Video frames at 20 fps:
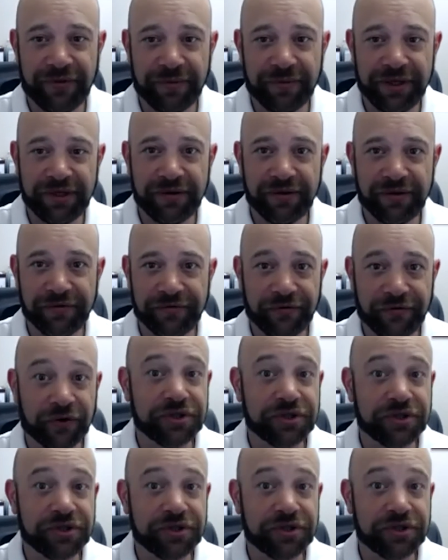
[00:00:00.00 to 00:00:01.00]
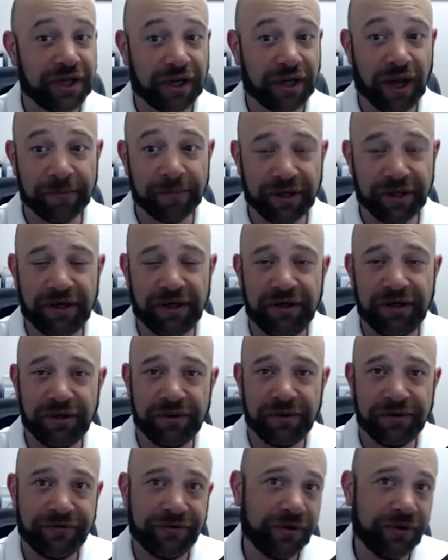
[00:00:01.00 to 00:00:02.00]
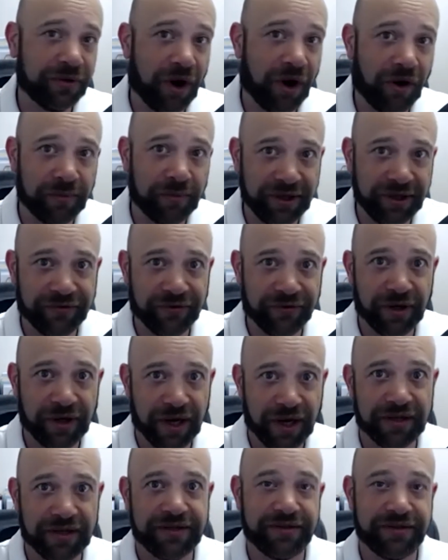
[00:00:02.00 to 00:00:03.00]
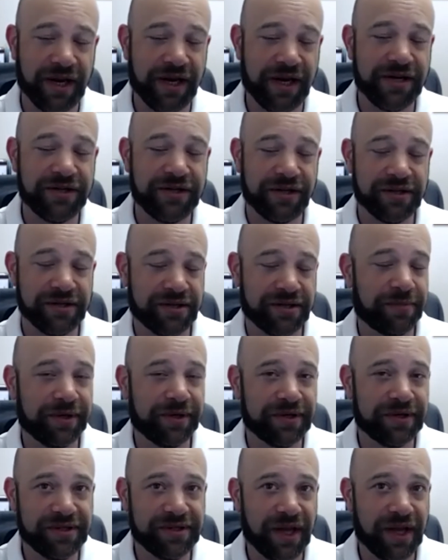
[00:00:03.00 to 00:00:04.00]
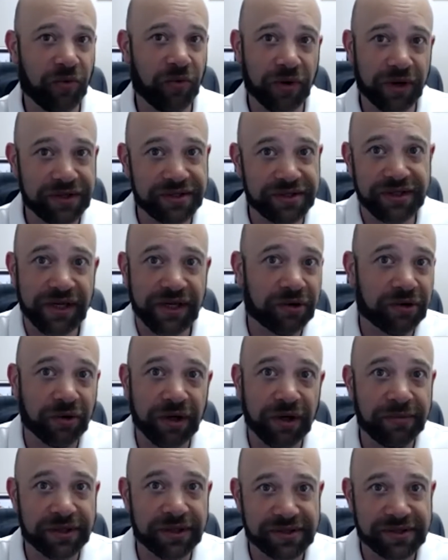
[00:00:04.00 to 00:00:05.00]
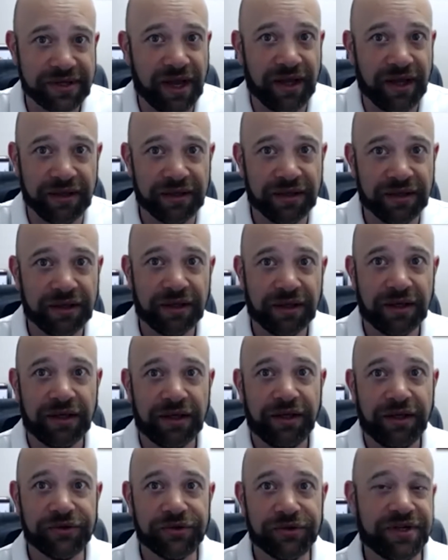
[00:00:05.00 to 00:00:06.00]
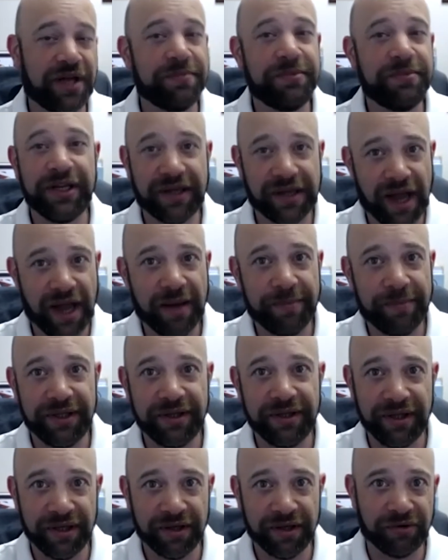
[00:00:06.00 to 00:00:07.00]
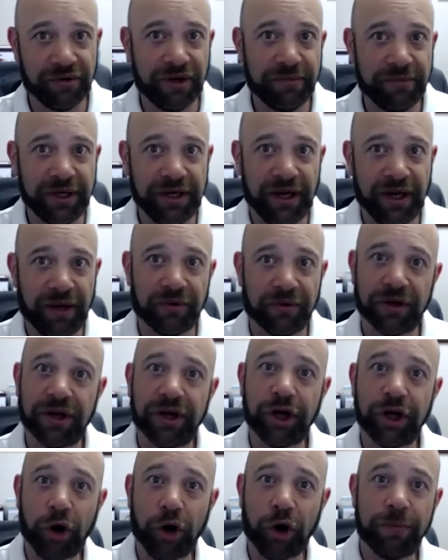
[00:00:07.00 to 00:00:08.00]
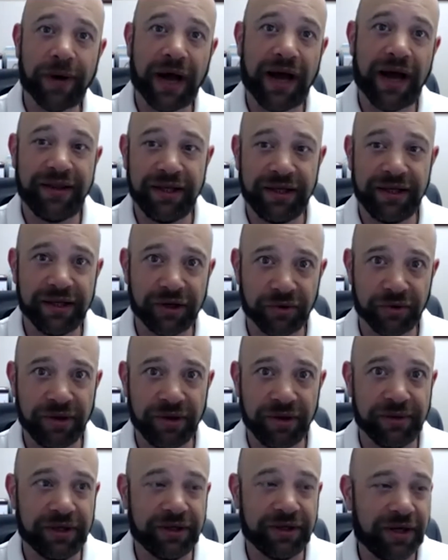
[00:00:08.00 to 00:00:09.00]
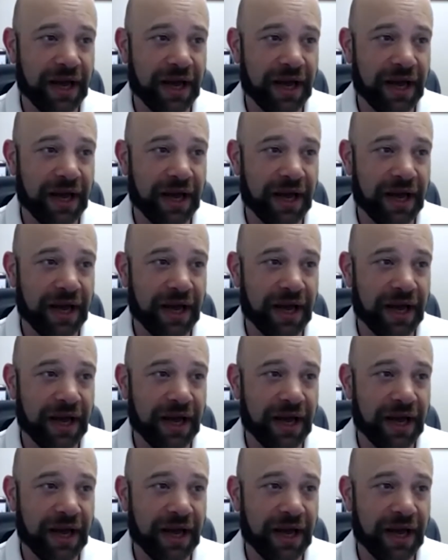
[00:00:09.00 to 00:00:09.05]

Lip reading: I mean, the first thing I'm going to do if you call me for a consultation is I'm going to say, what does the agreement say? Send me a copy of the agreement, and we're going to go by the agreement.